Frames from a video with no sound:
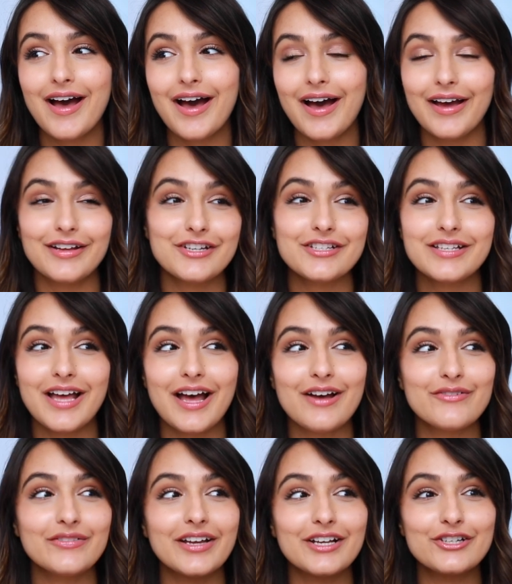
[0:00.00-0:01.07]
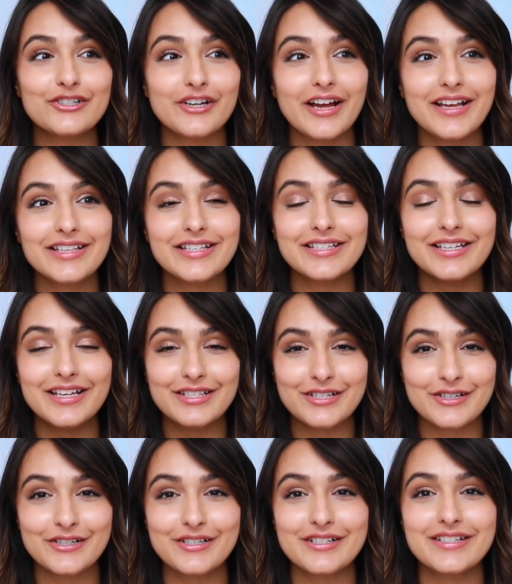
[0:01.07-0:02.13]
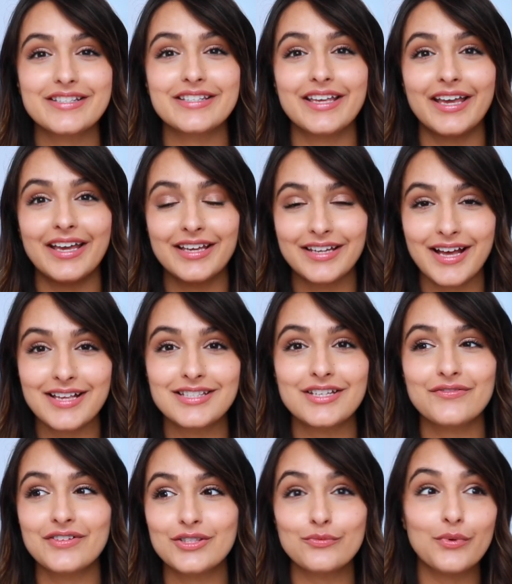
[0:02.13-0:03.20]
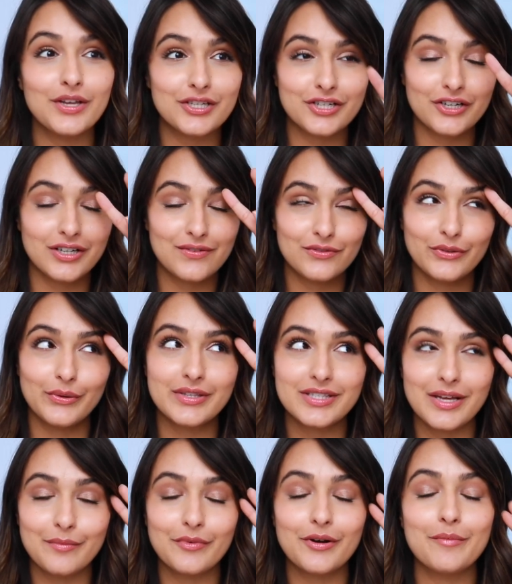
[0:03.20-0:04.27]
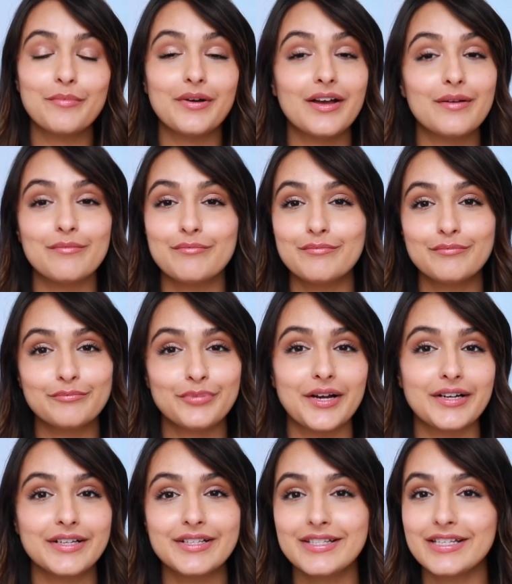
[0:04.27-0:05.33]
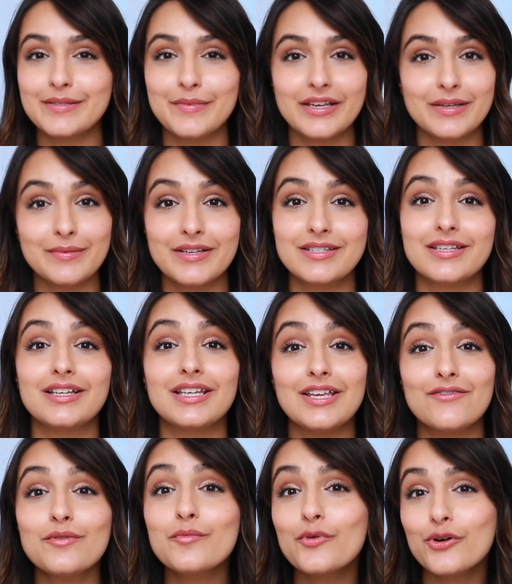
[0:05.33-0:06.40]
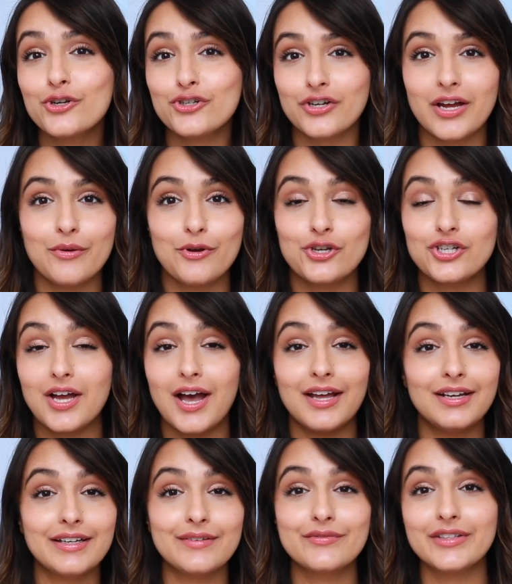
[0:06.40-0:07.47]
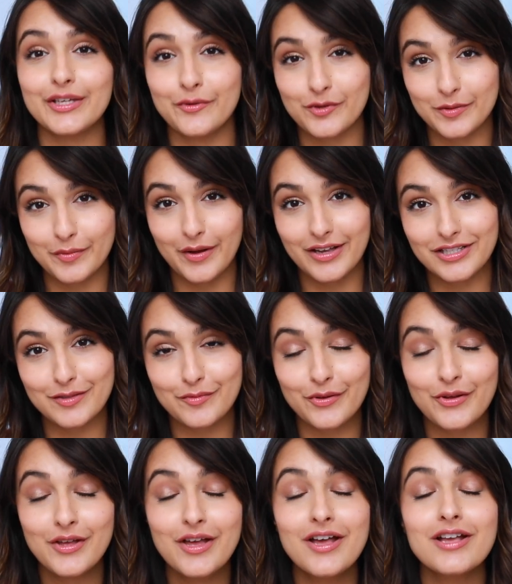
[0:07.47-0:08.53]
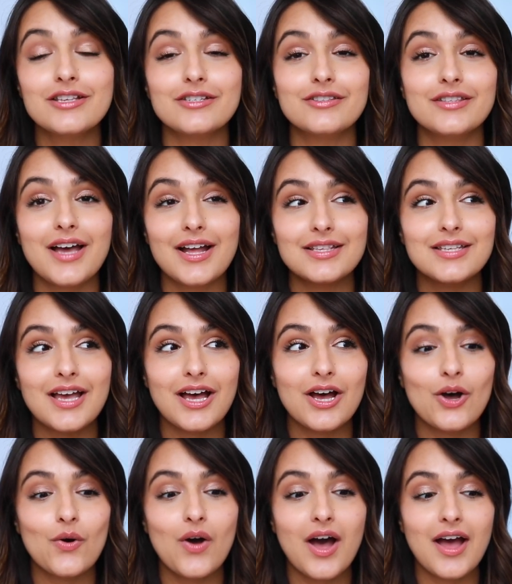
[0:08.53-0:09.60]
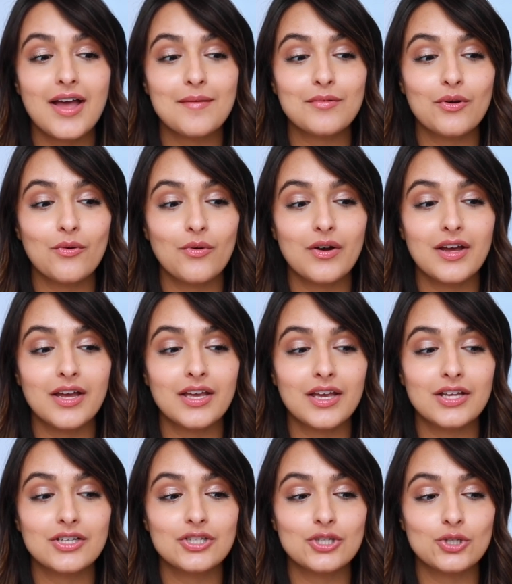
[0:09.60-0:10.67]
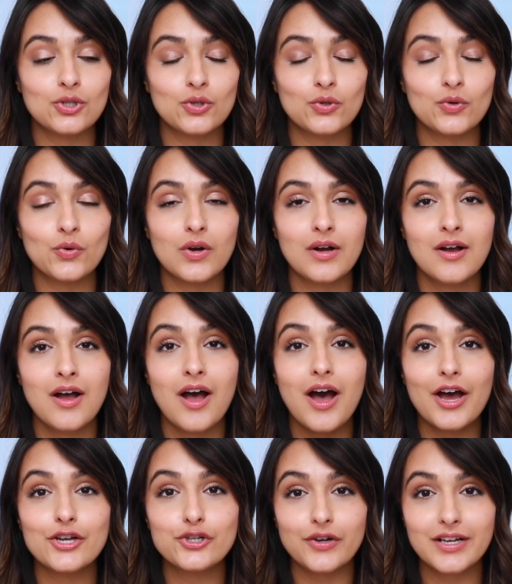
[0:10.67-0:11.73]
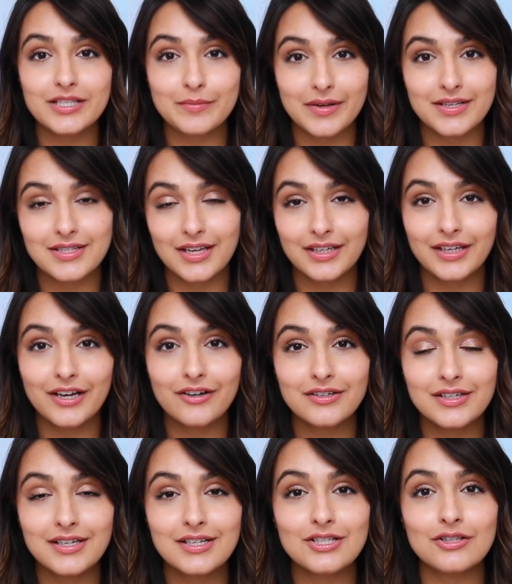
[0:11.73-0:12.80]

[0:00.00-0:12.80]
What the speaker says: I just have like dry as a desert skin, as if it's winter, even though it's summer, but pregnancy is making my skin even more dry, which I didn't even think was possible. So that's how I'm going to address my skincare needs.